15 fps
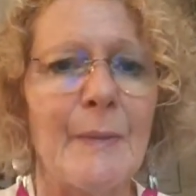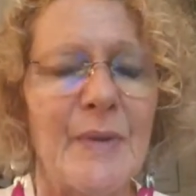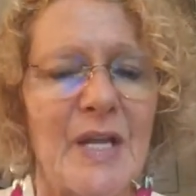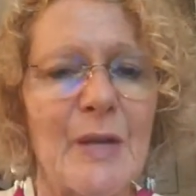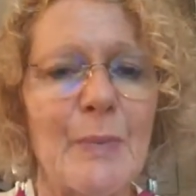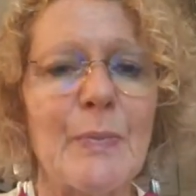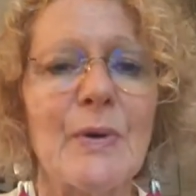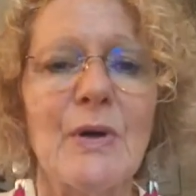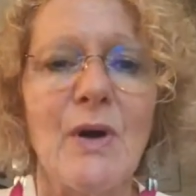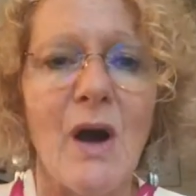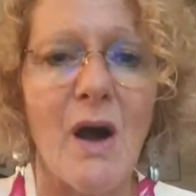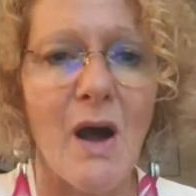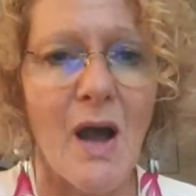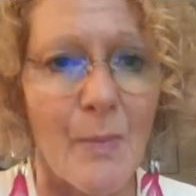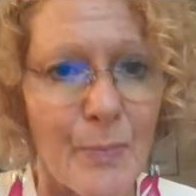people
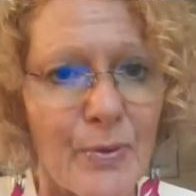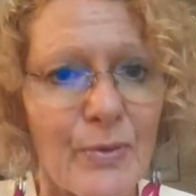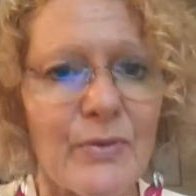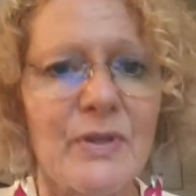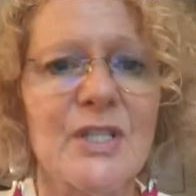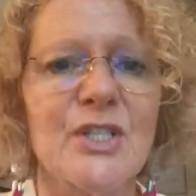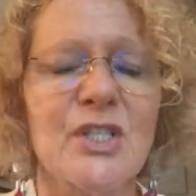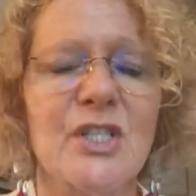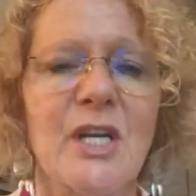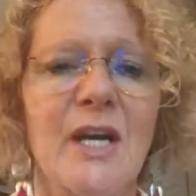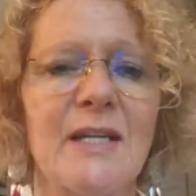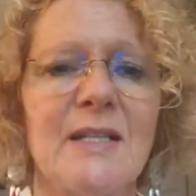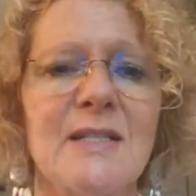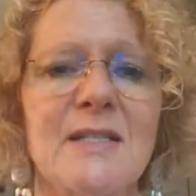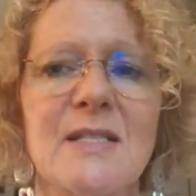
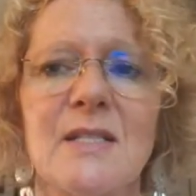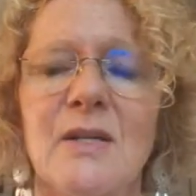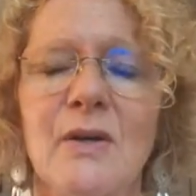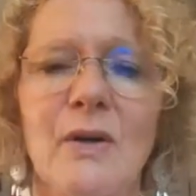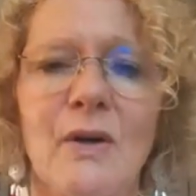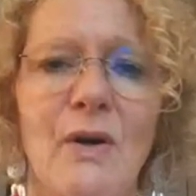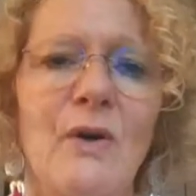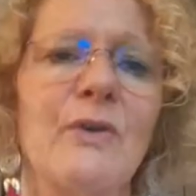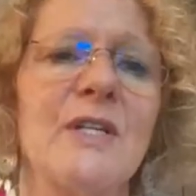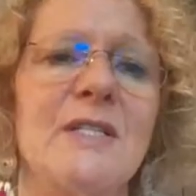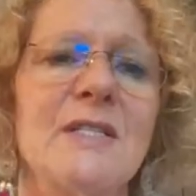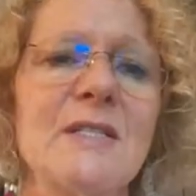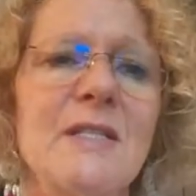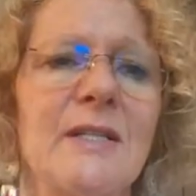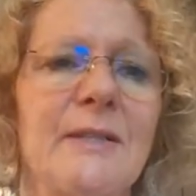appreciate
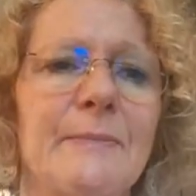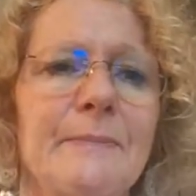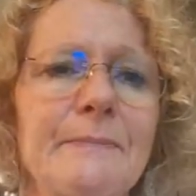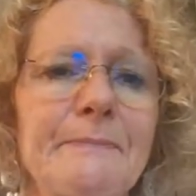honesty.